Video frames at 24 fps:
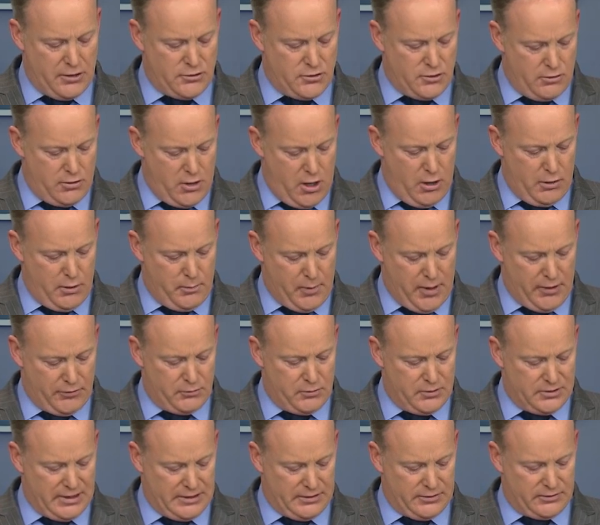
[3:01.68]
as you know, the
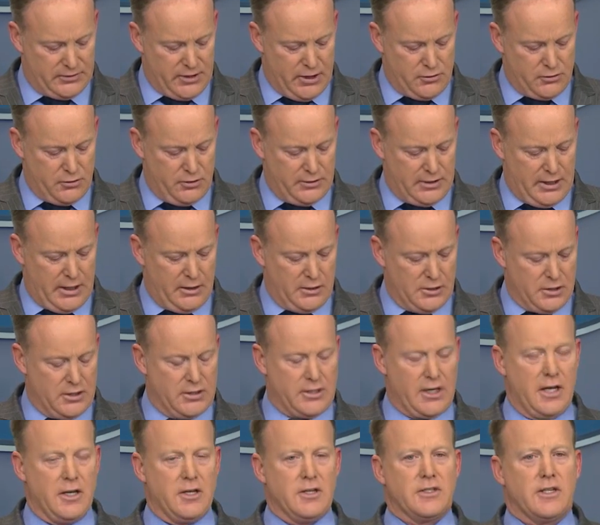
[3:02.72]
president was at the Central
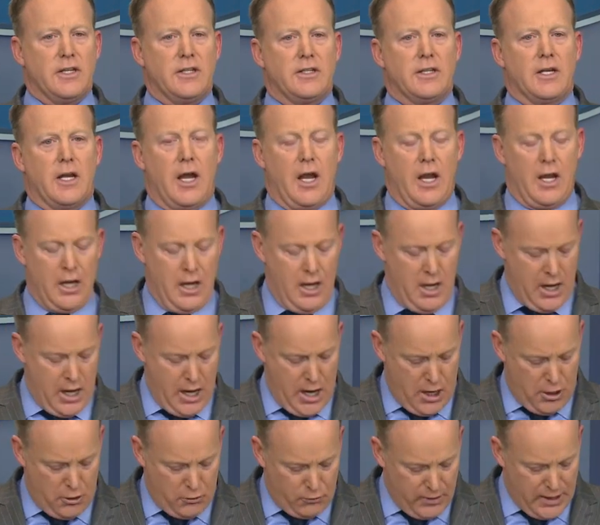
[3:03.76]
Intelligence Agency today
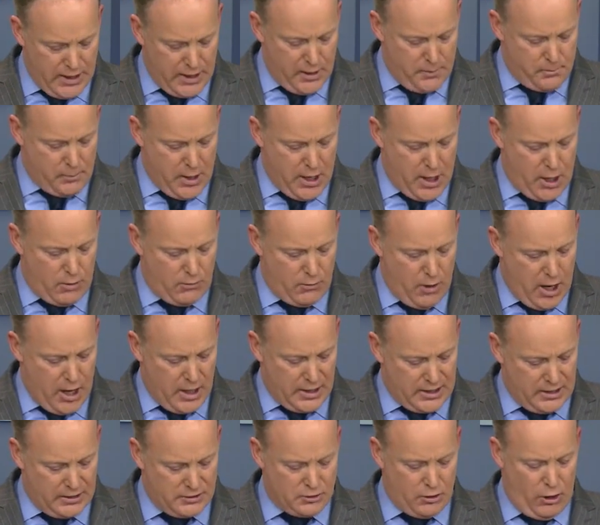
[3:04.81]
and greeted by a
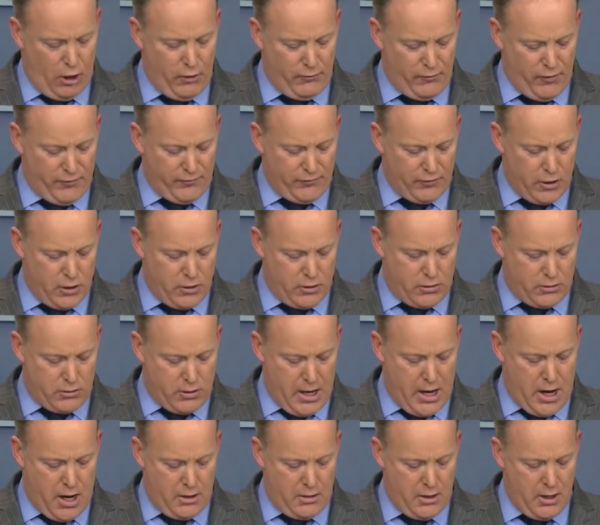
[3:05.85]
raucous overflow
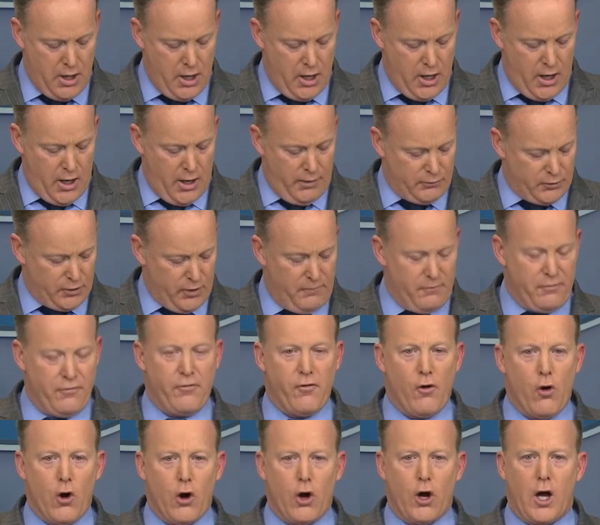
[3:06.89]
crowd of some
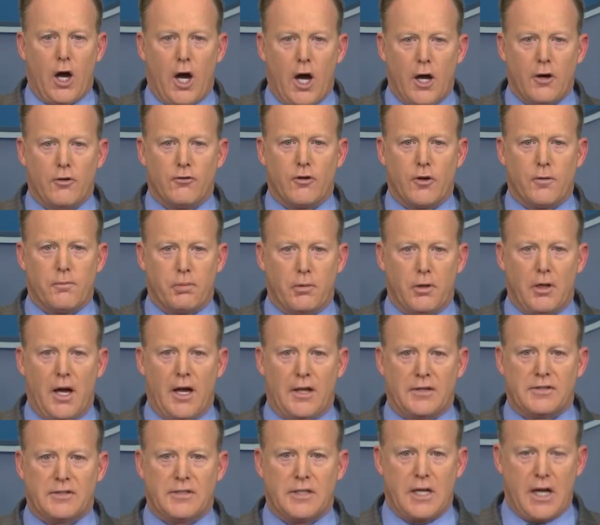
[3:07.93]
400
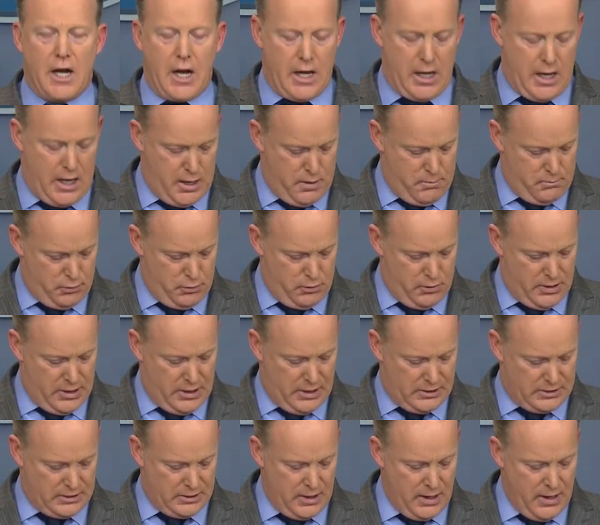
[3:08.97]
plus CIA
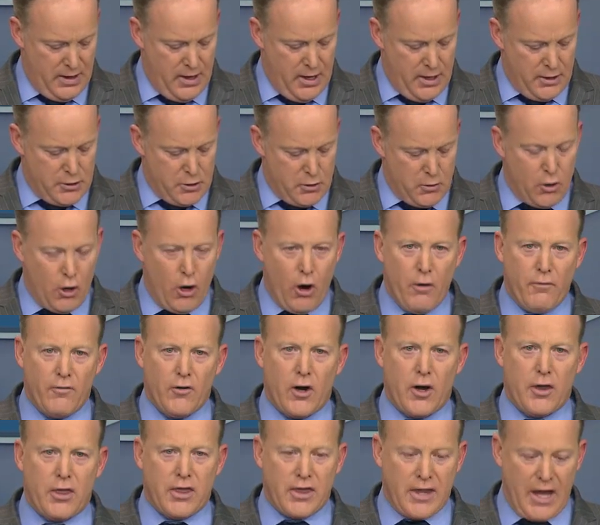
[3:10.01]
employees. There were
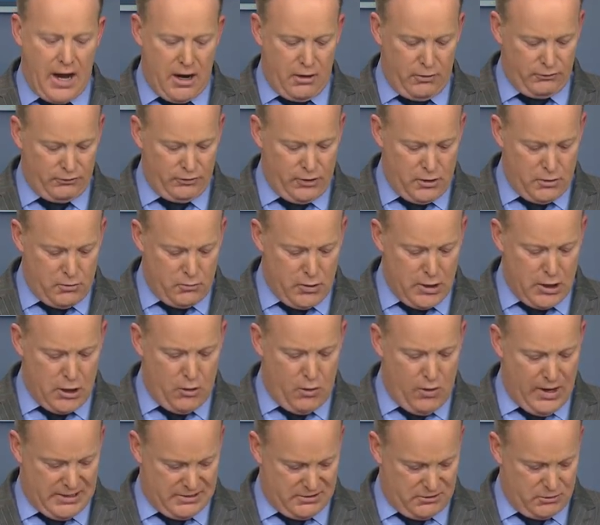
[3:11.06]
over 1,000
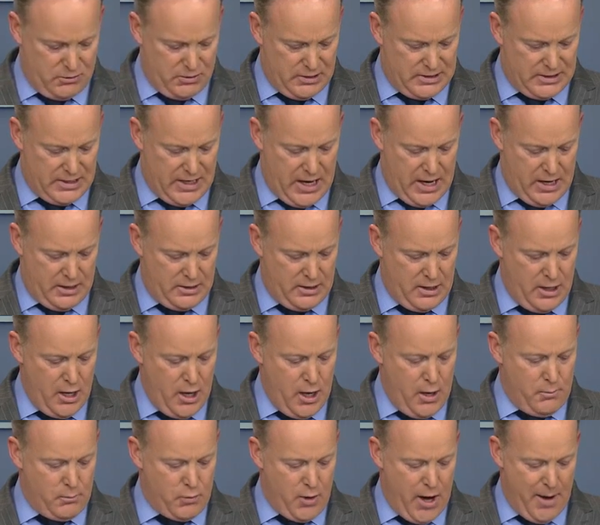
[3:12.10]
requests to attend,
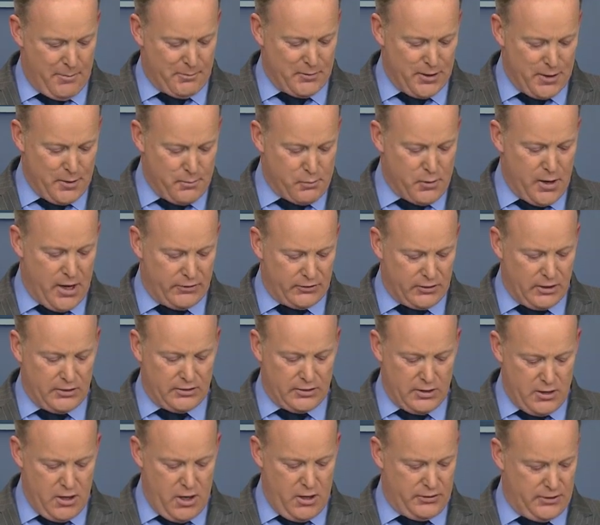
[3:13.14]
prompting the president
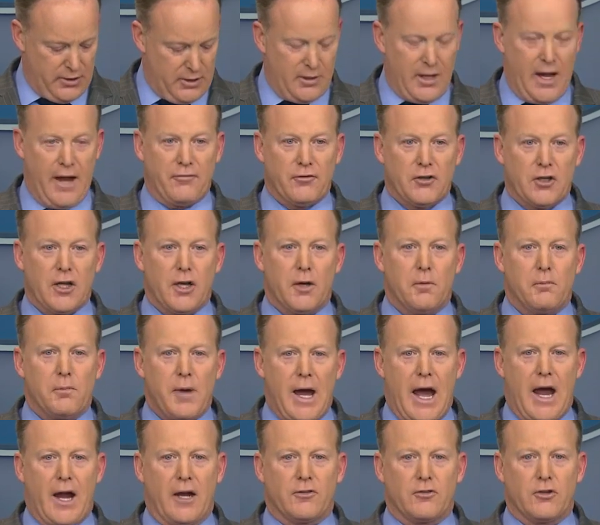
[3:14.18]
to note that he'll have to come
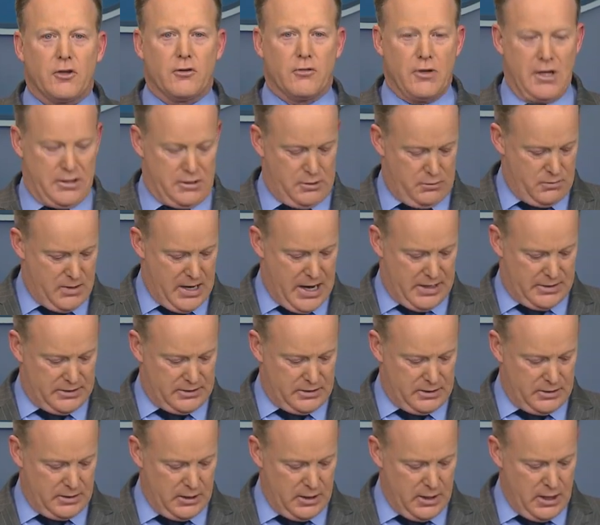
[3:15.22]
back to greet the
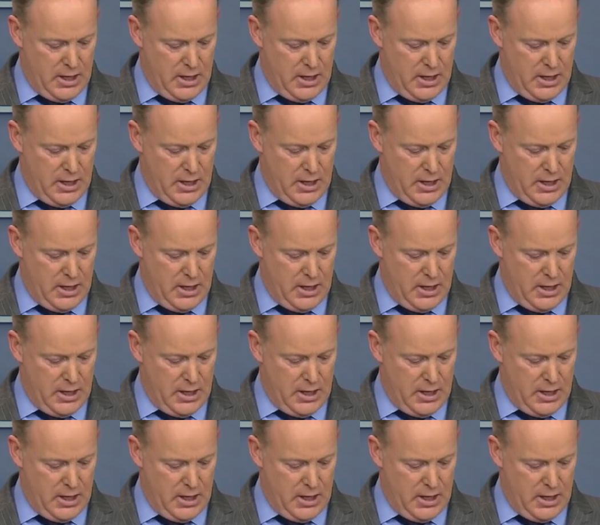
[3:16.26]
rest.